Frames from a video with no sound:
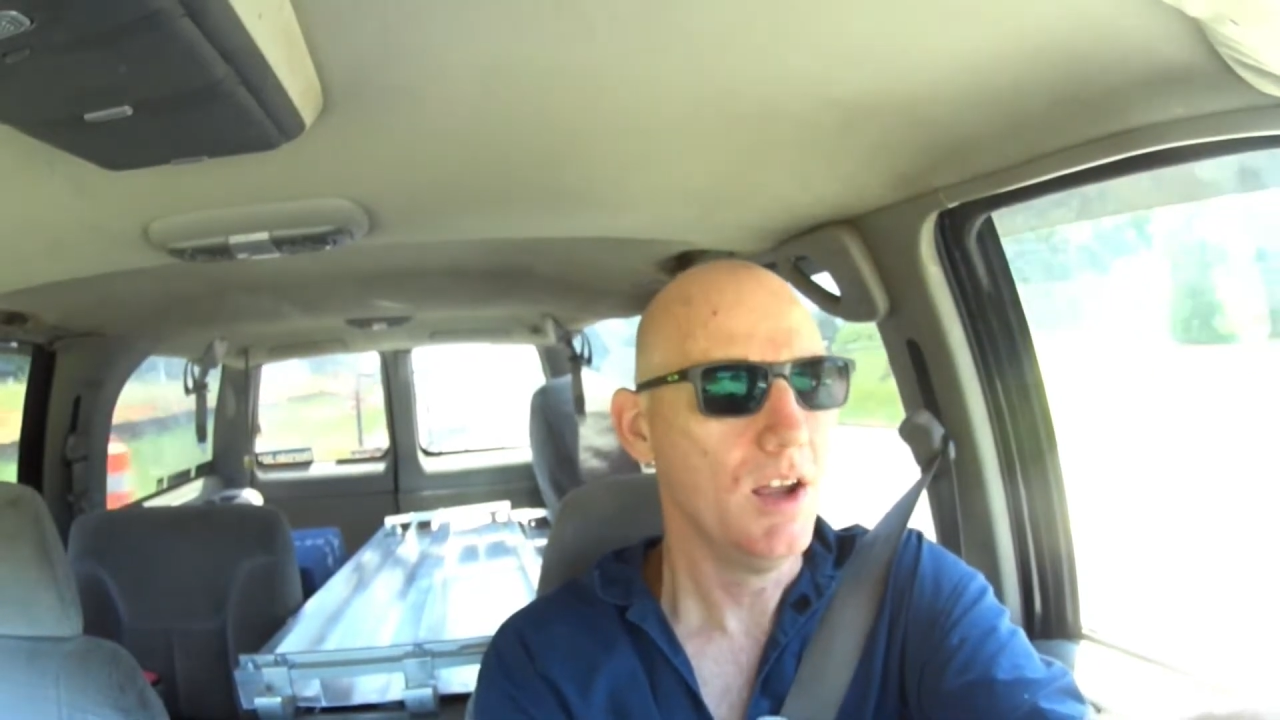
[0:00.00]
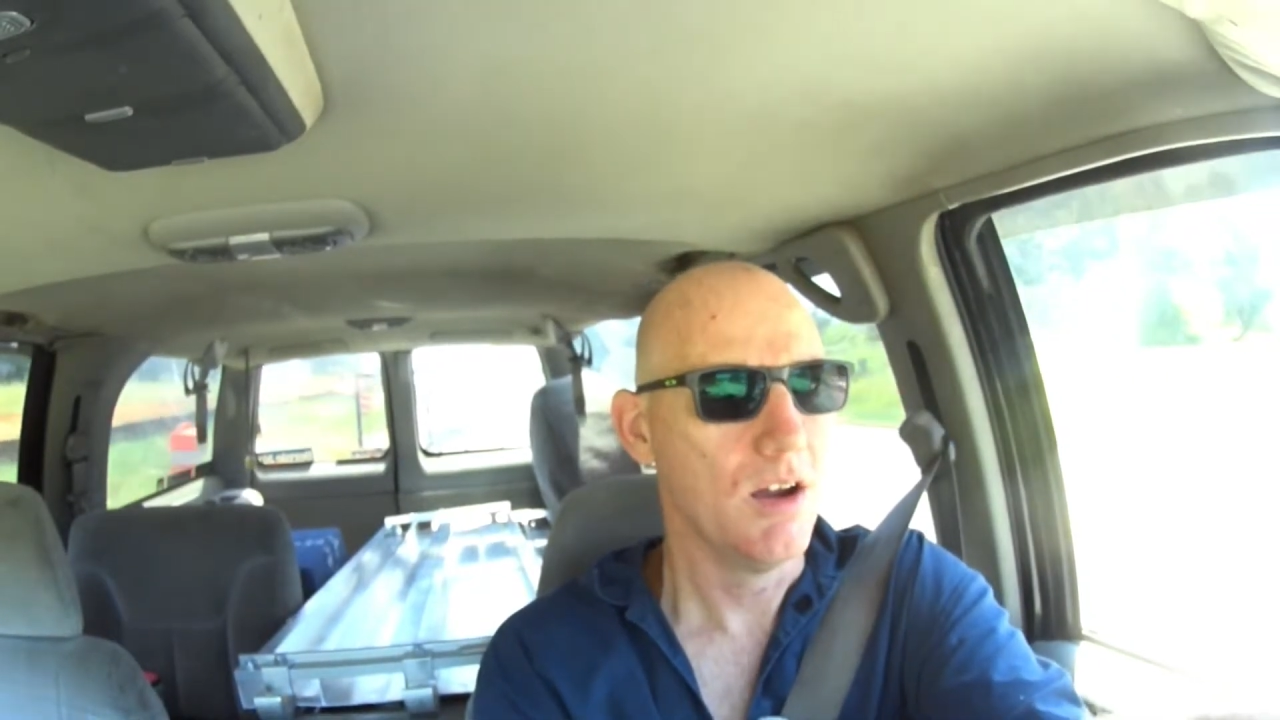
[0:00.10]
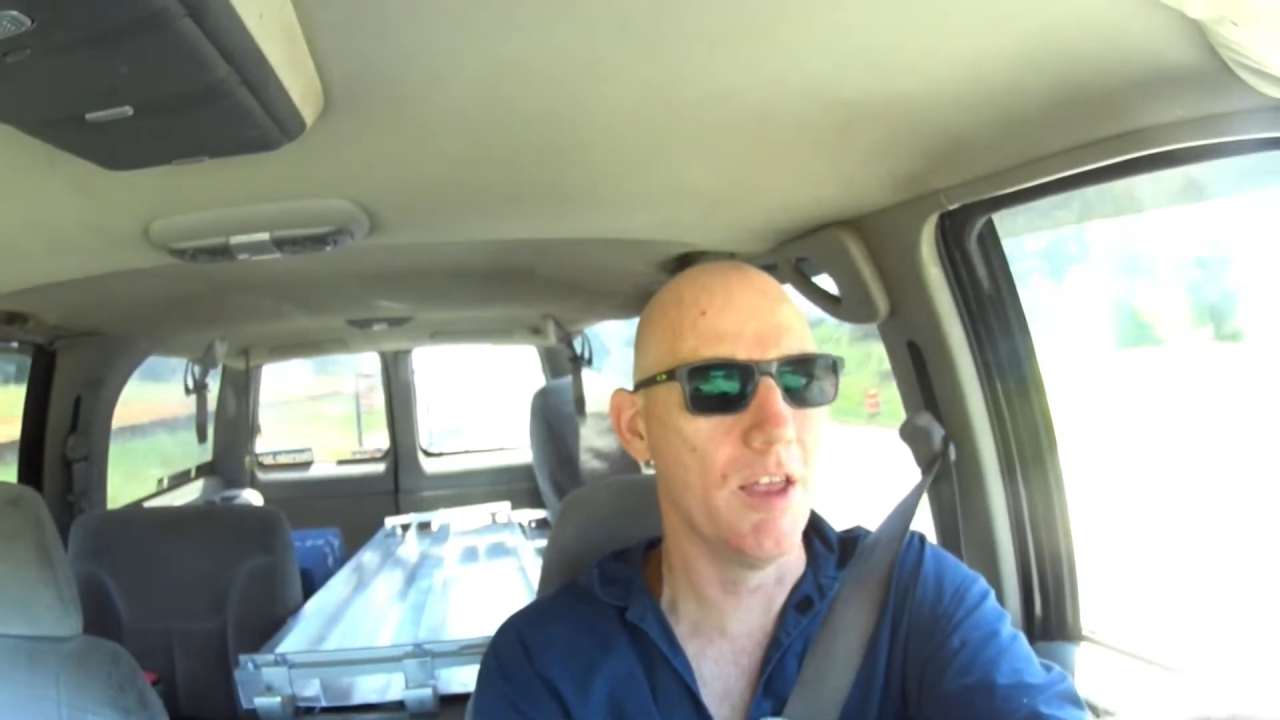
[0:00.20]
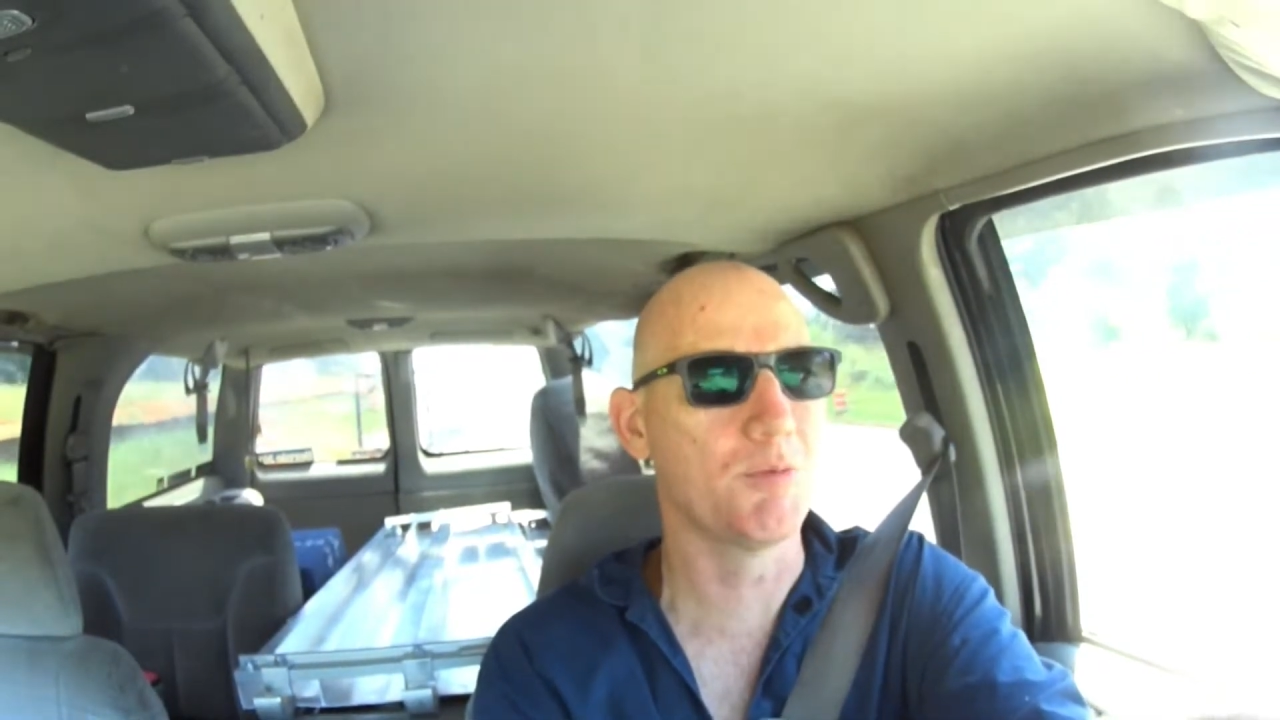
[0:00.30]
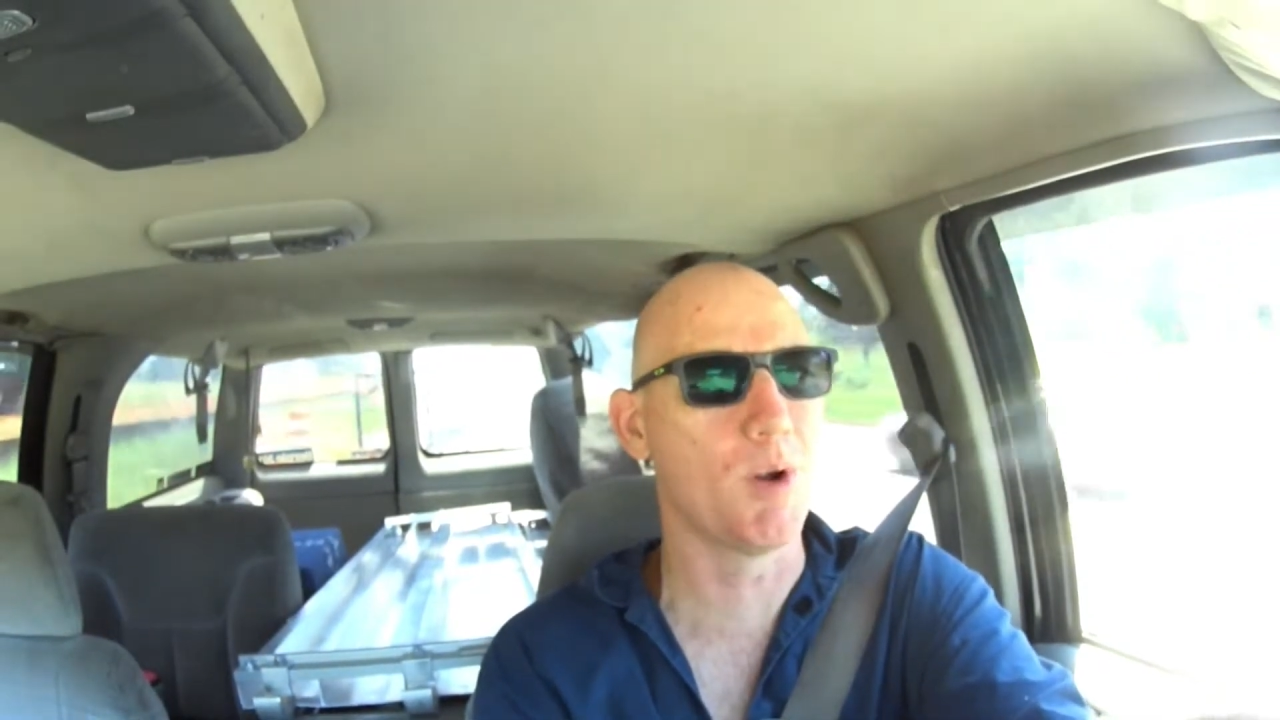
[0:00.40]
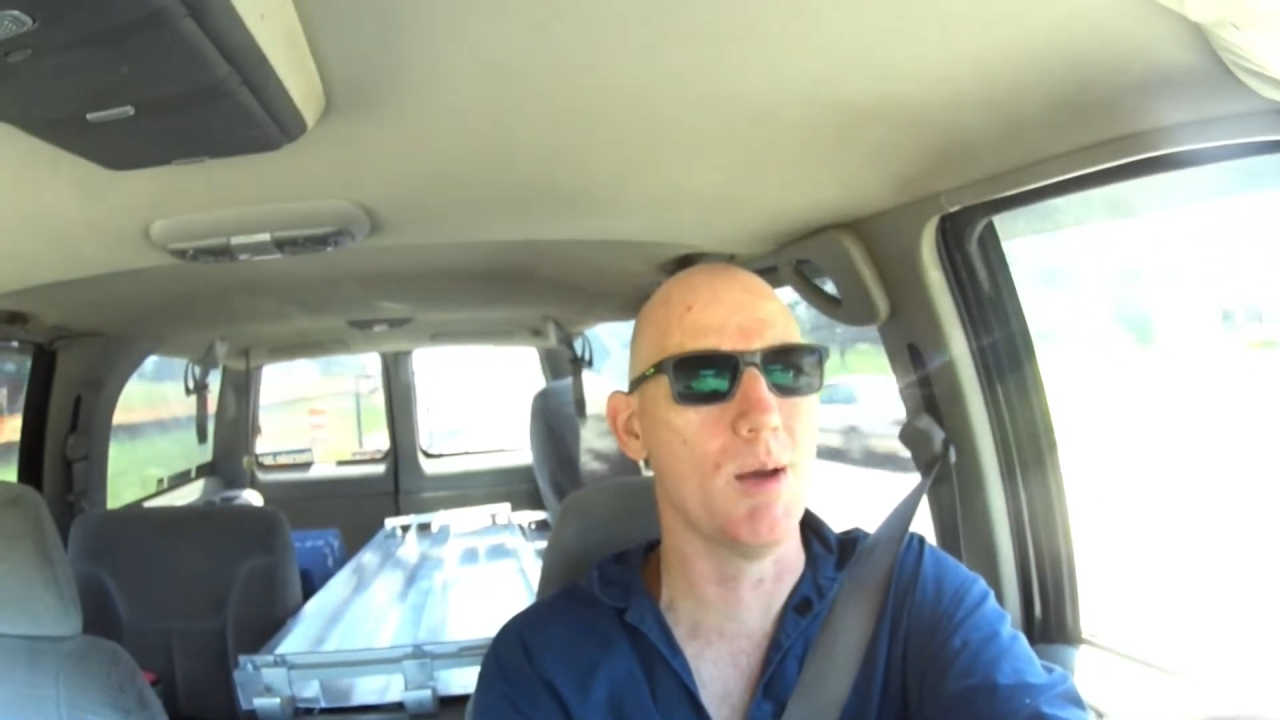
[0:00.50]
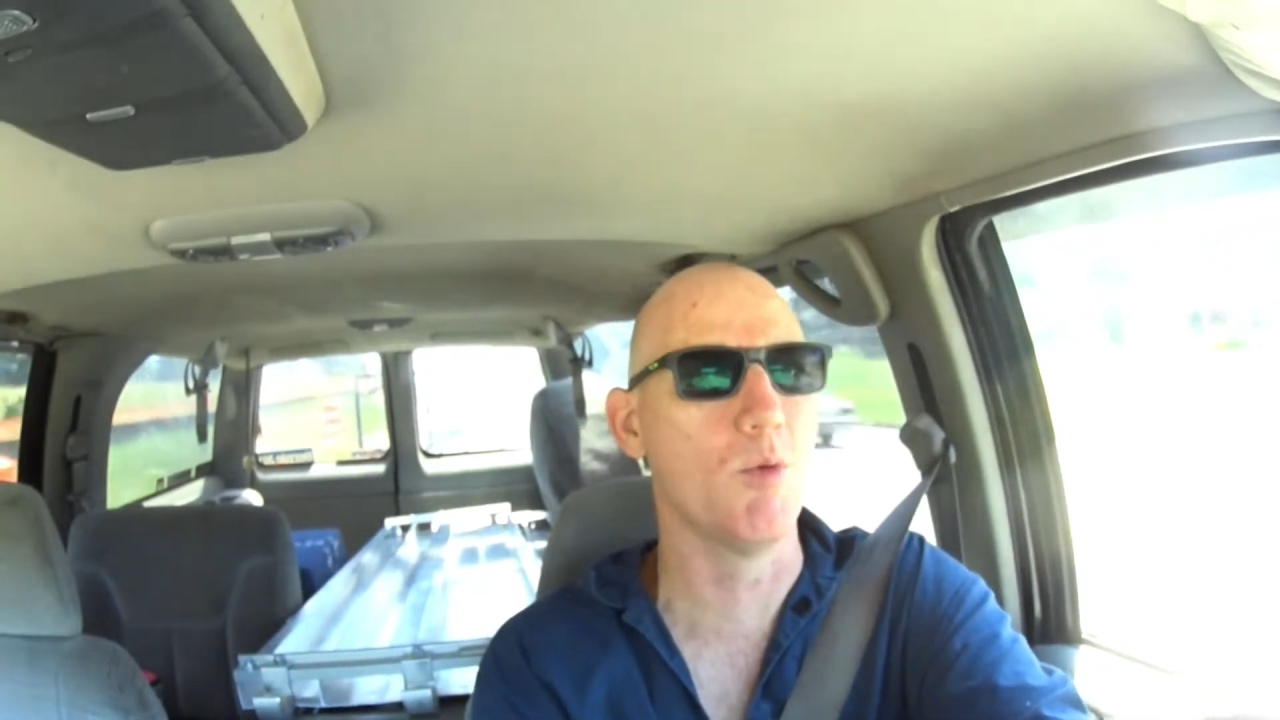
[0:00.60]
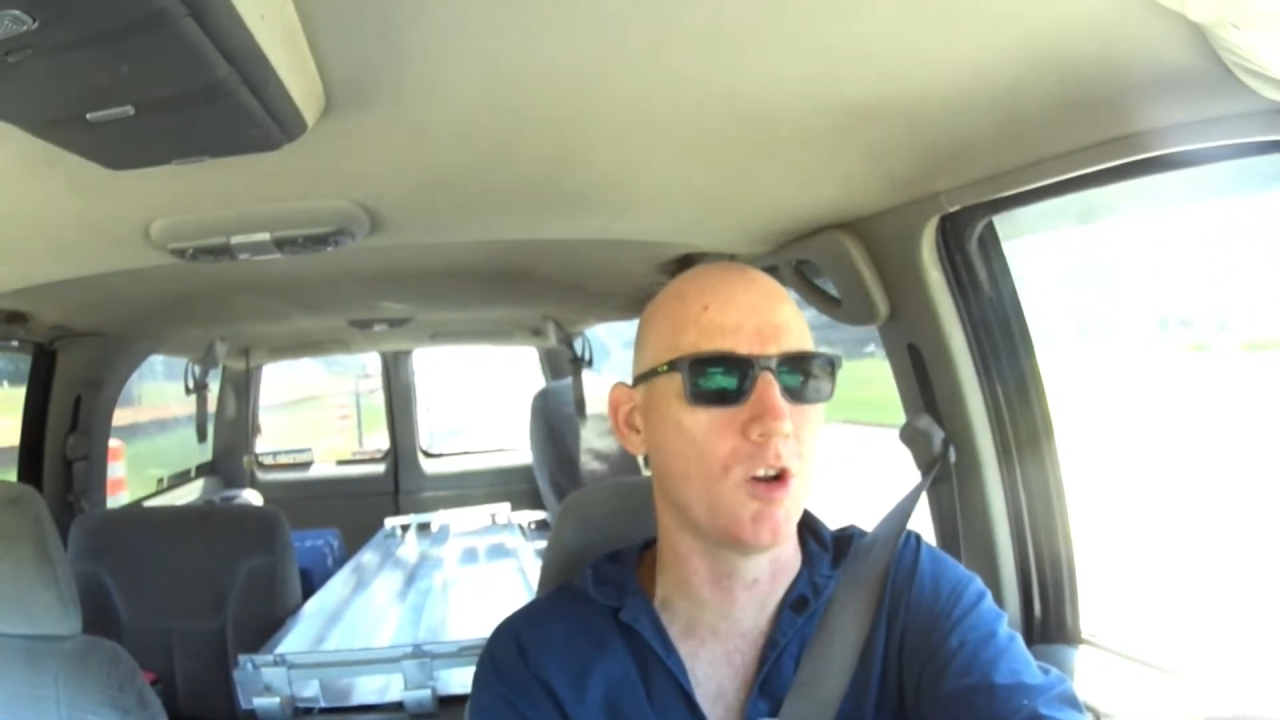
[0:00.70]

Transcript: That's probably